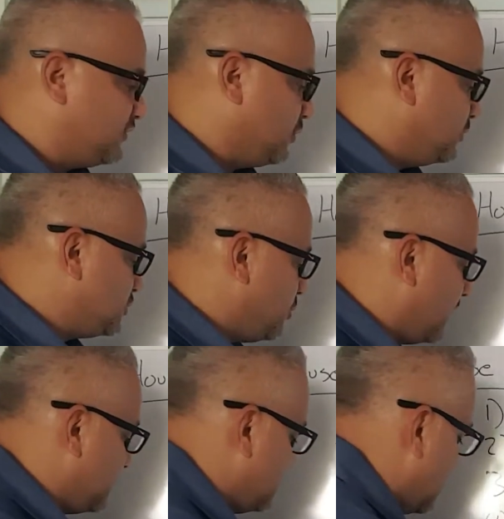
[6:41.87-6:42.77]
So what you
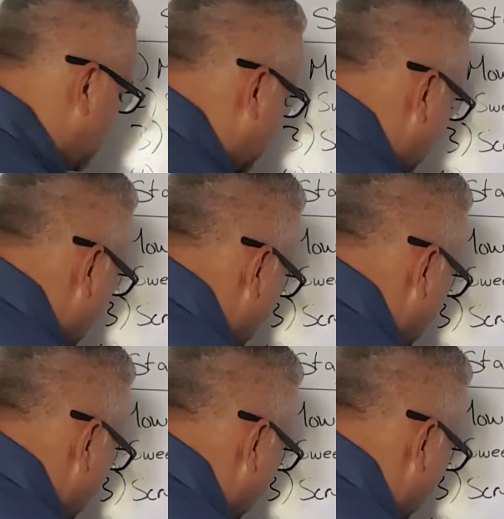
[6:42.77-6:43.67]
want to do is
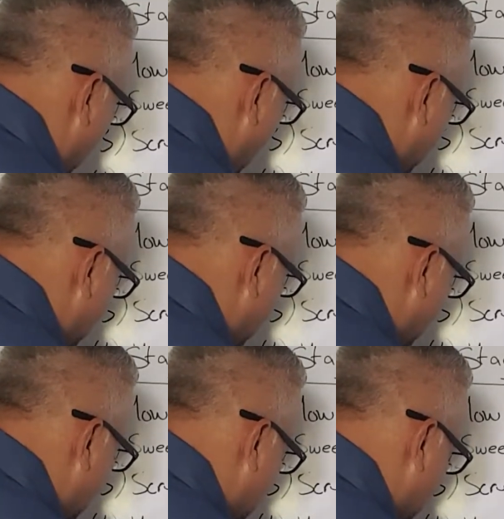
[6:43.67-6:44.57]
you want to open the
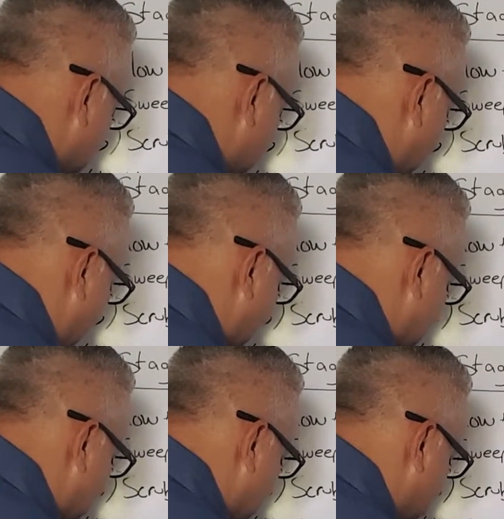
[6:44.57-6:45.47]
windows if
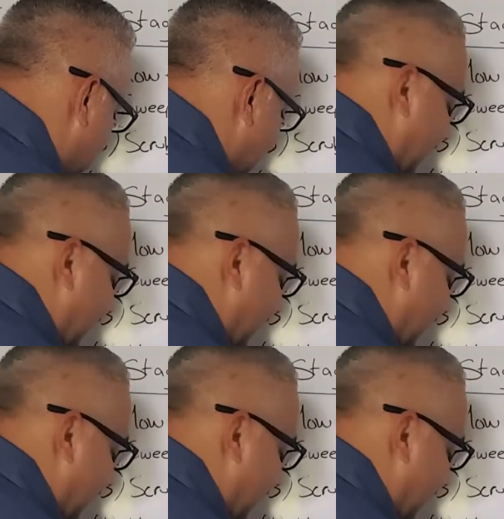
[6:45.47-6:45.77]
possible.